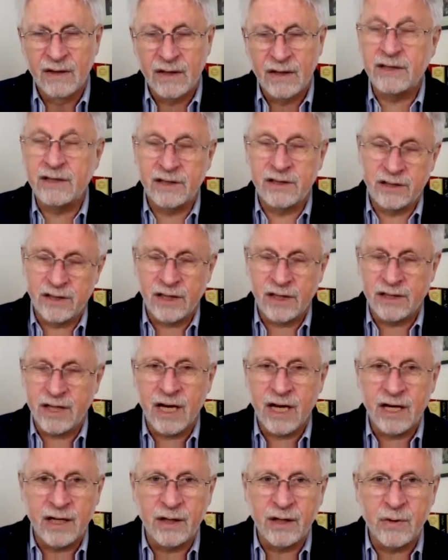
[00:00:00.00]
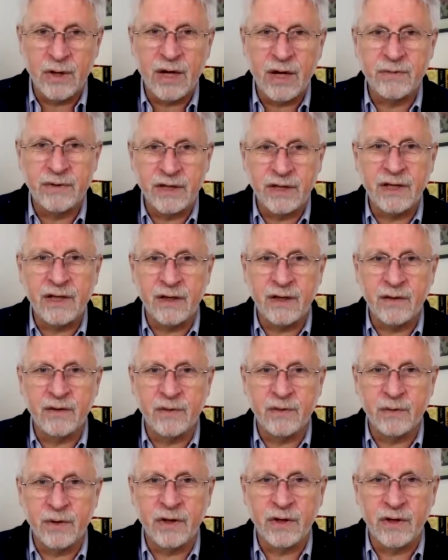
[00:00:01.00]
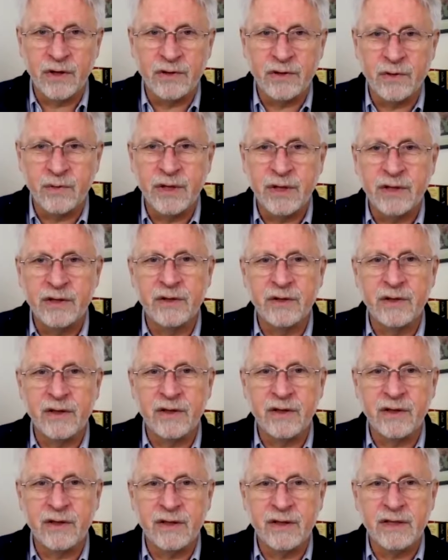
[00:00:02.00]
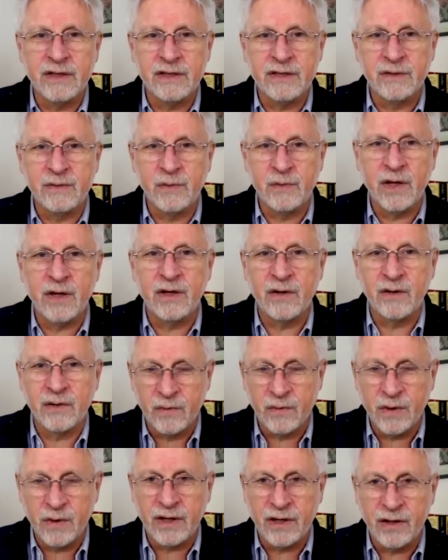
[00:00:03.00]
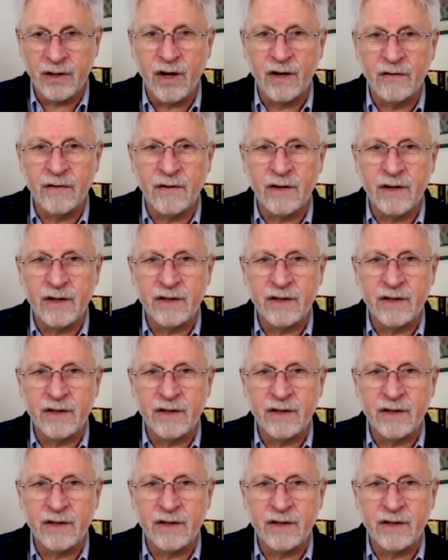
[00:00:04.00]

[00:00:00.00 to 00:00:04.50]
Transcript: That's exactly what I'm thinking we're going to be doing, is where we can offer